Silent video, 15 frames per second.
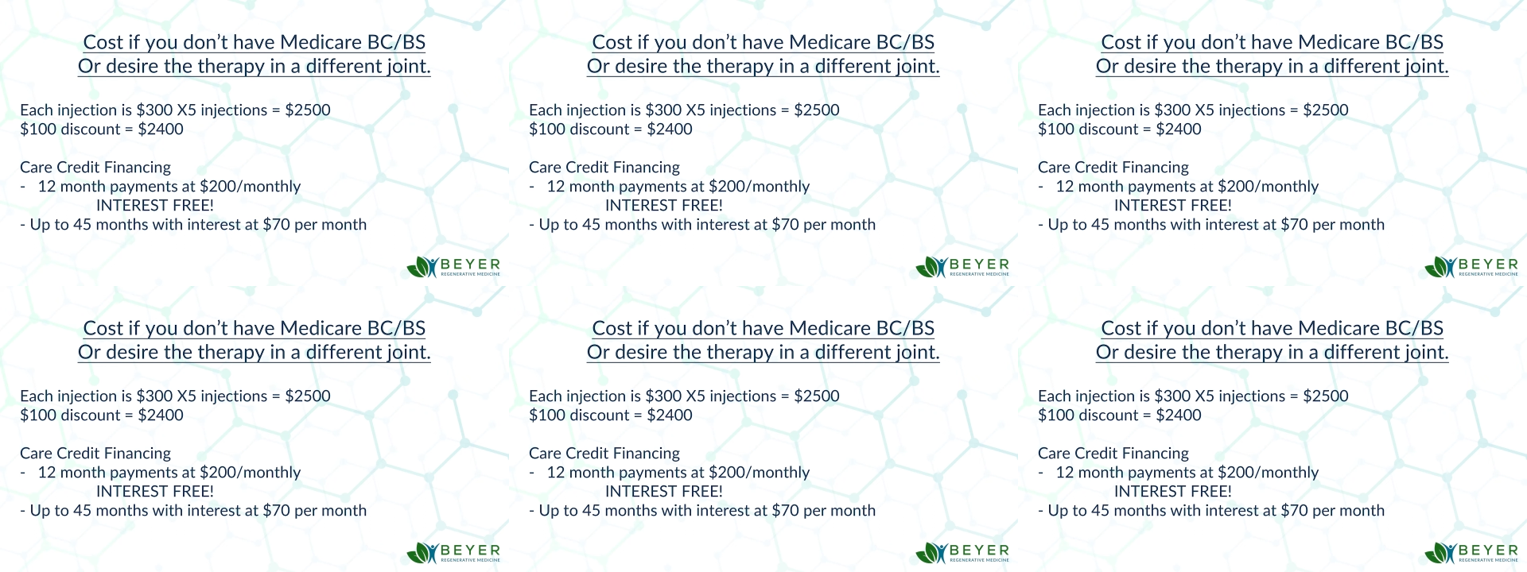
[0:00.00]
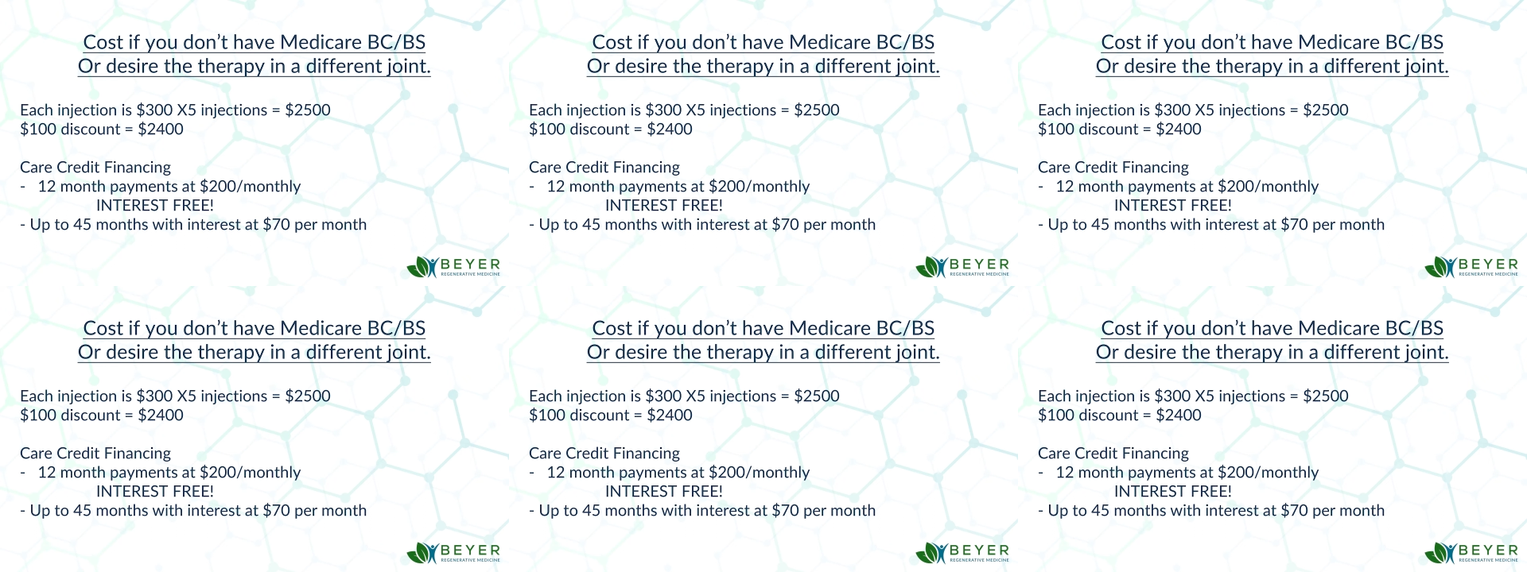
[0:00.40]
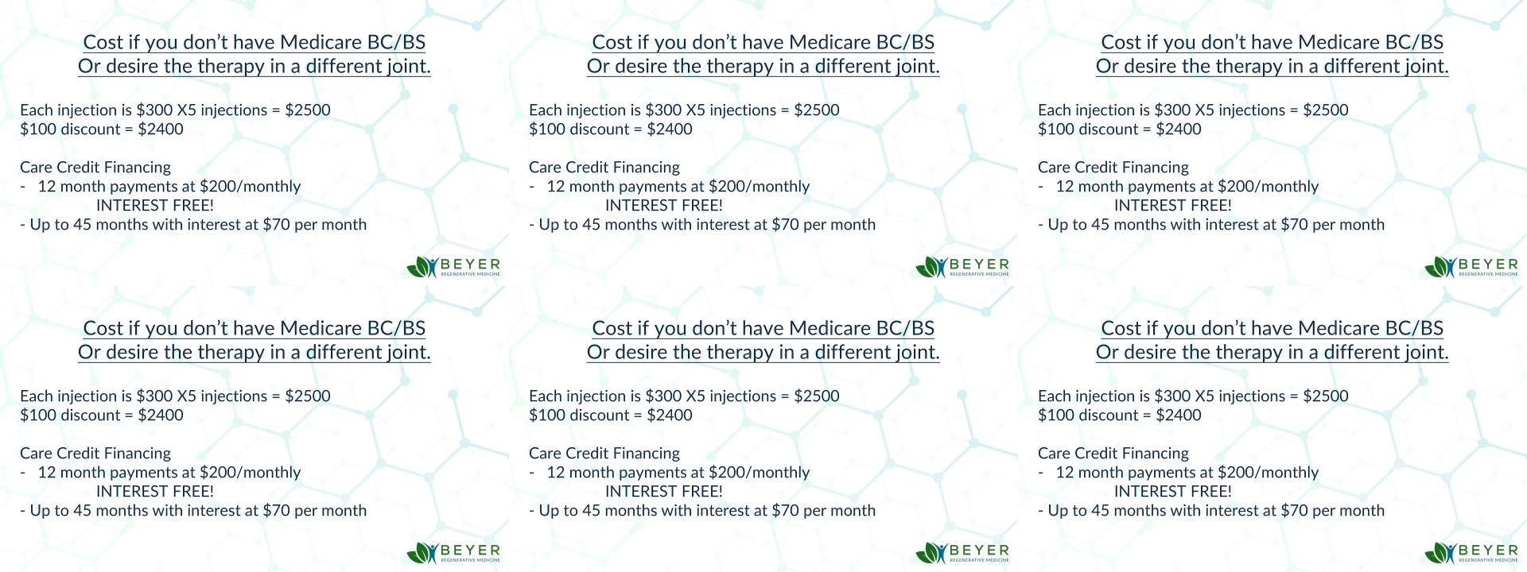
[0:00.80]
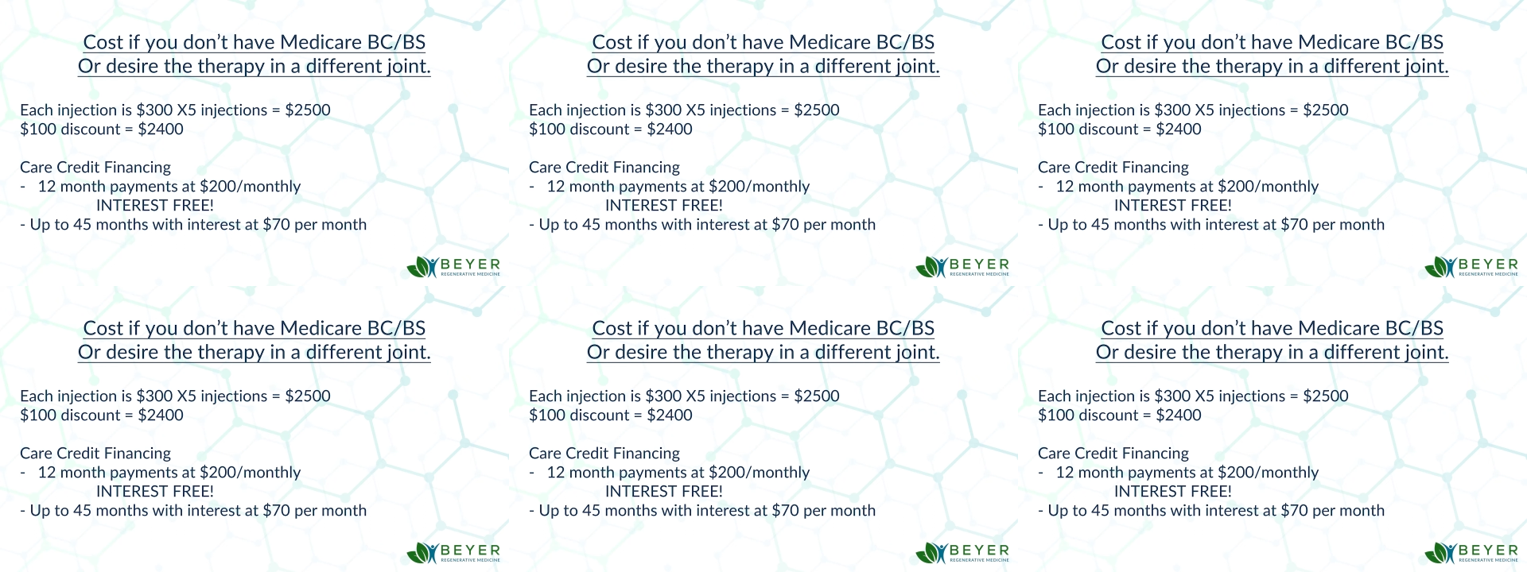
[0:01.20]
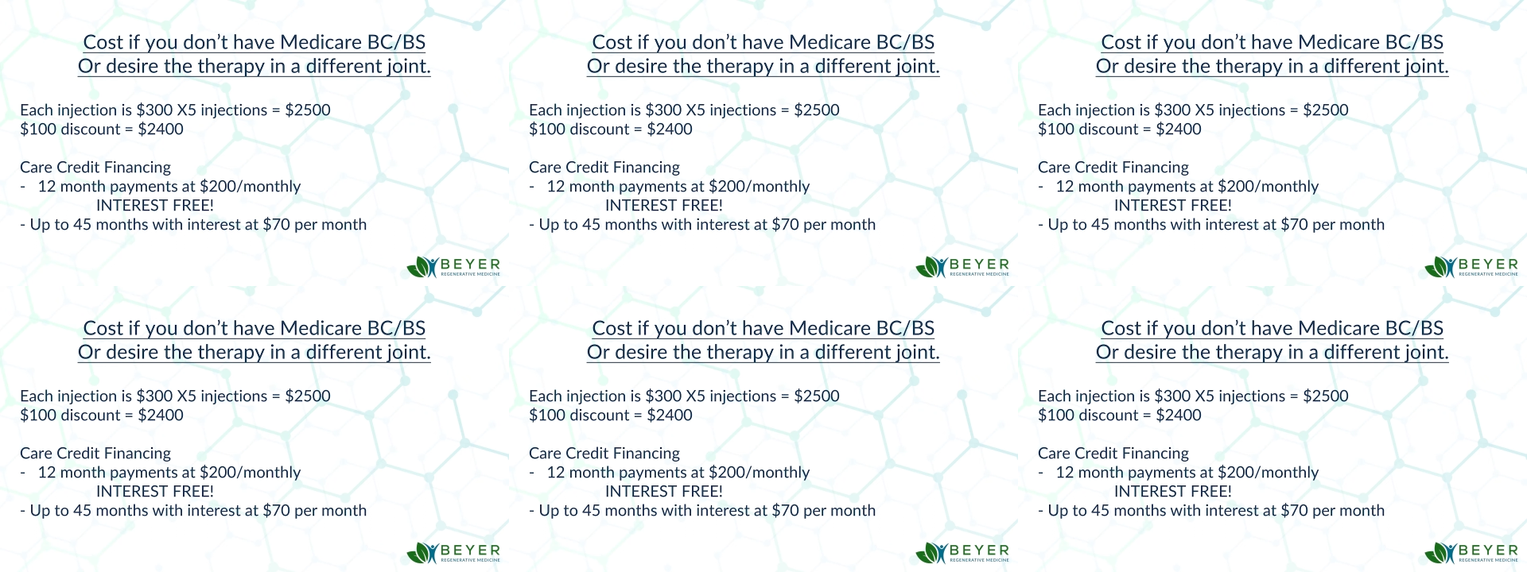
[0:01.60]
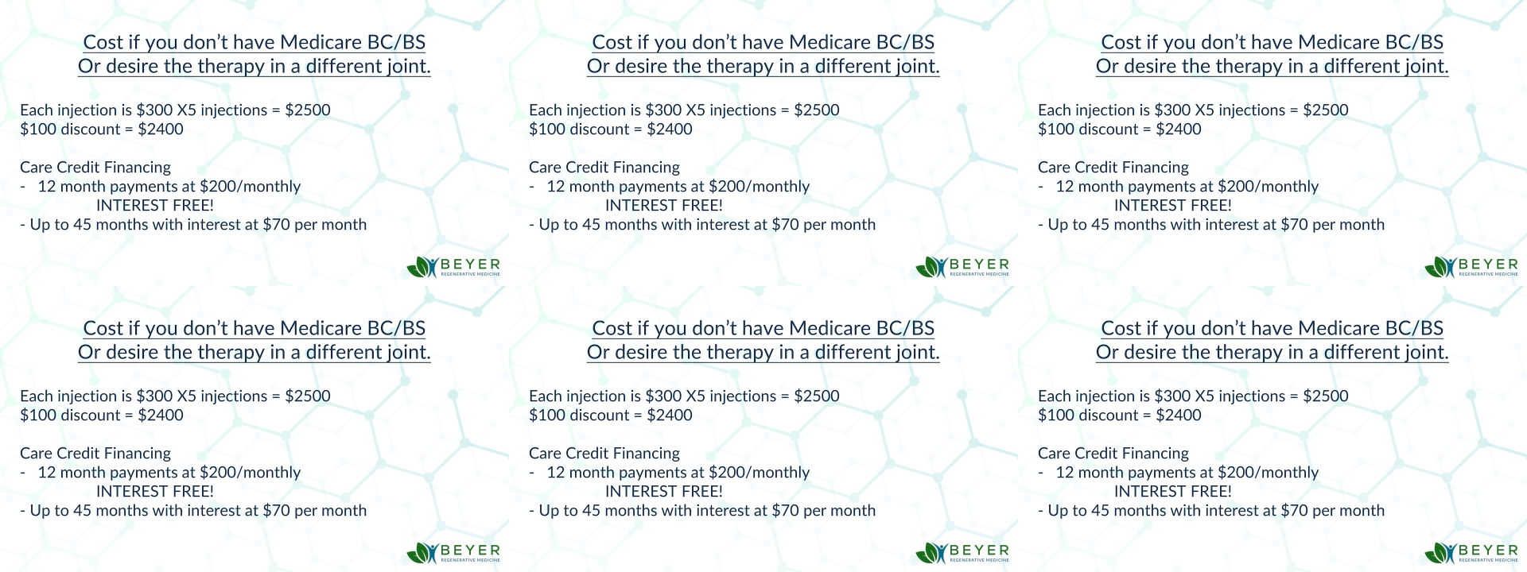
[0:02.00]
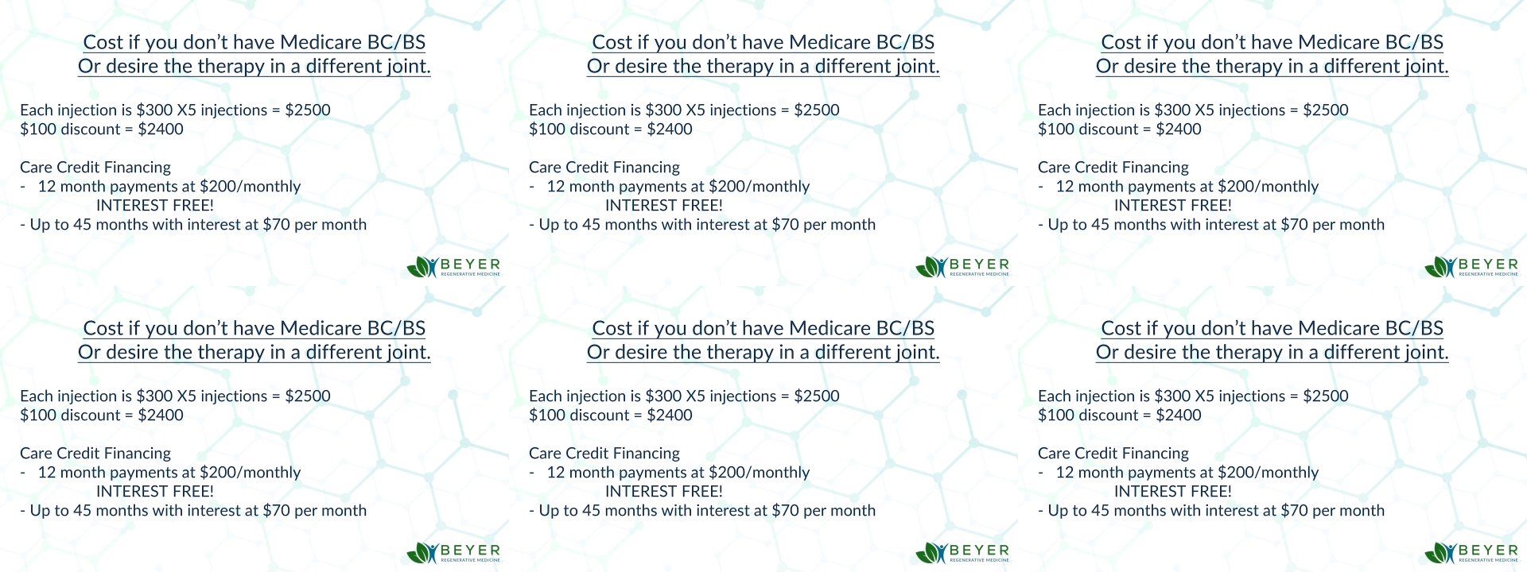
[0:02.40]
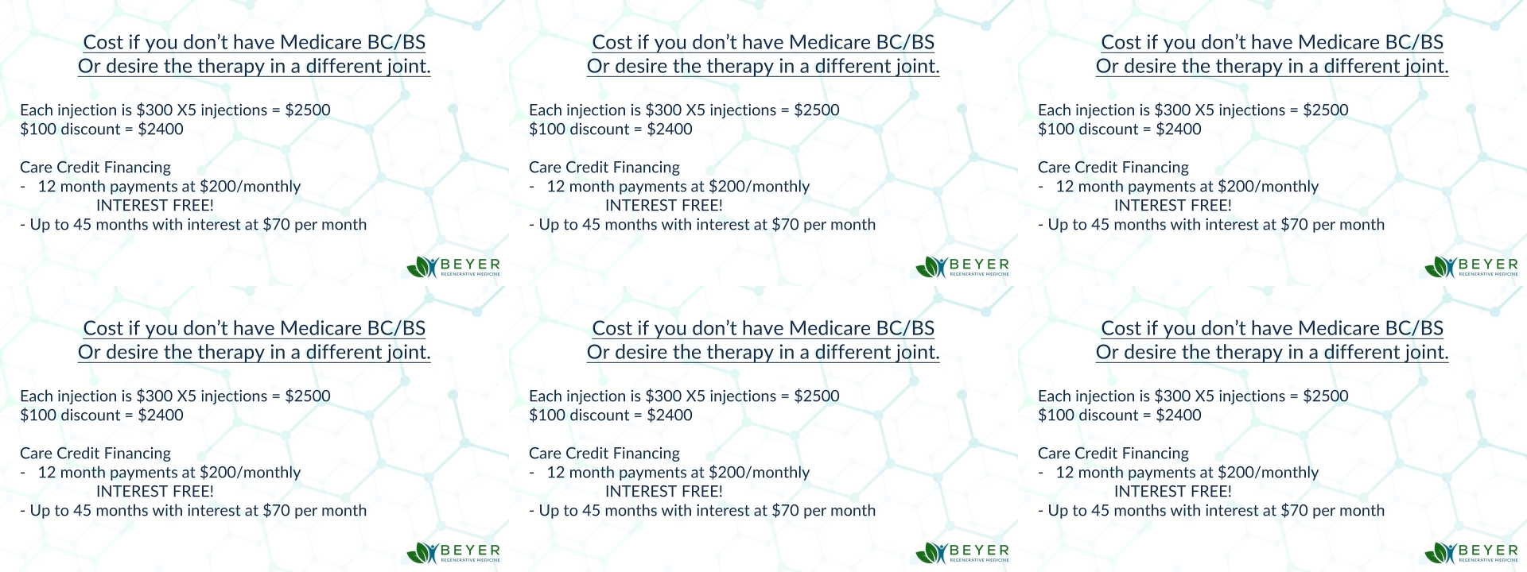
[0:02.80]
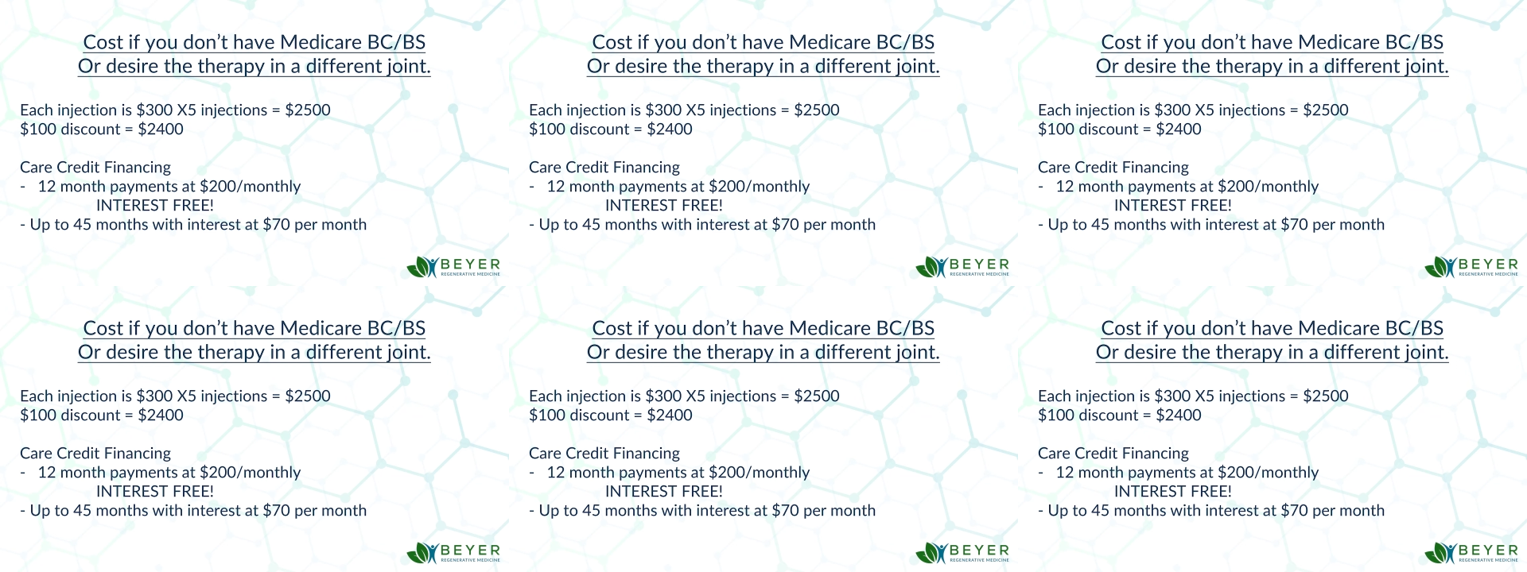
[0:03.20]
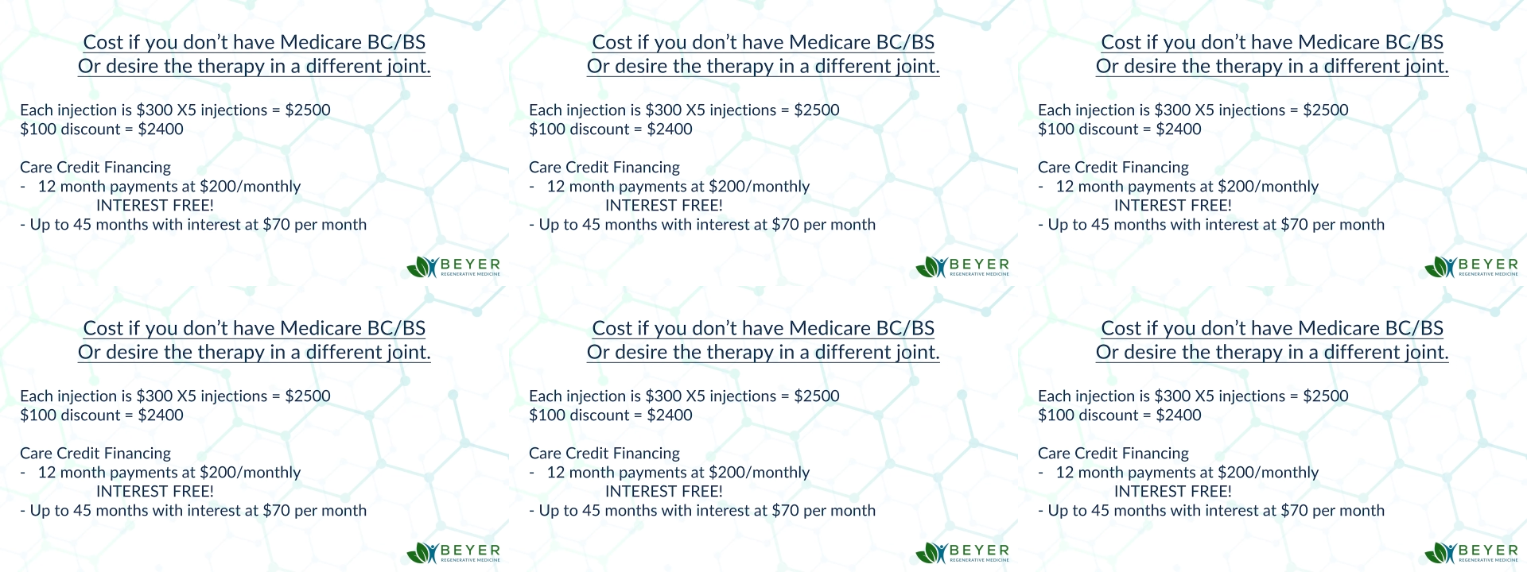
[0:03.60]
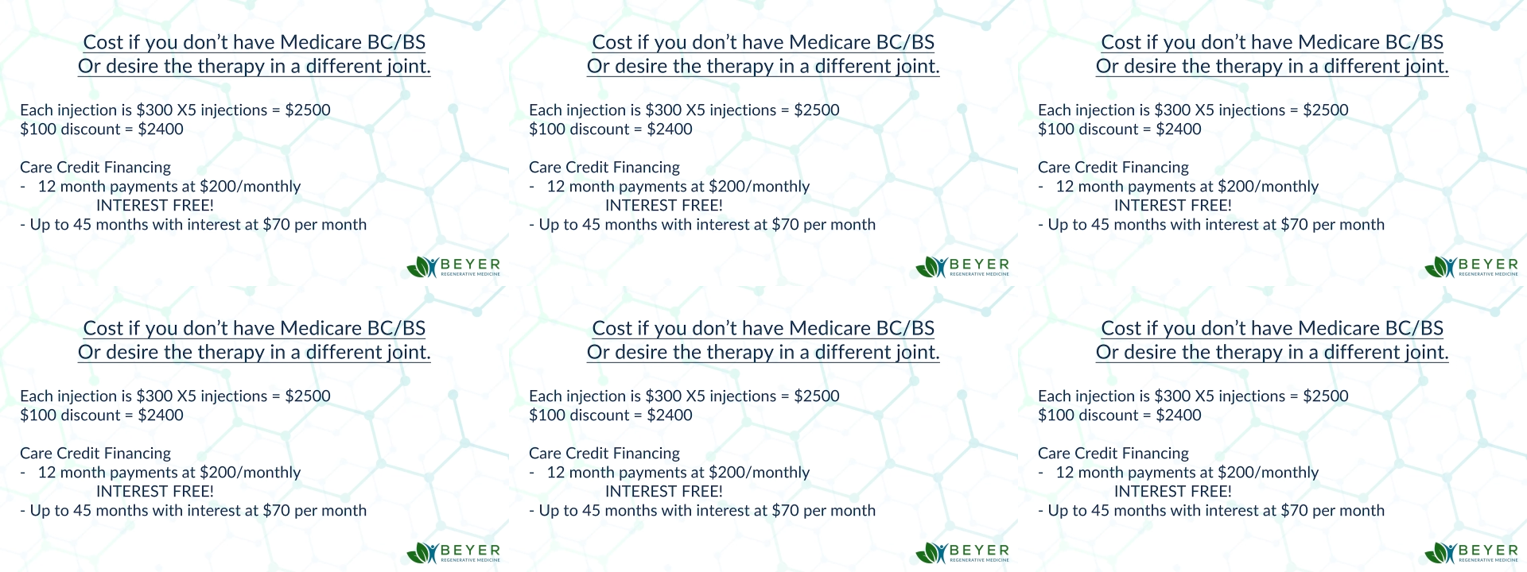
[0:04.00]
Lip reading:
No face is visible, so there are no lips to read.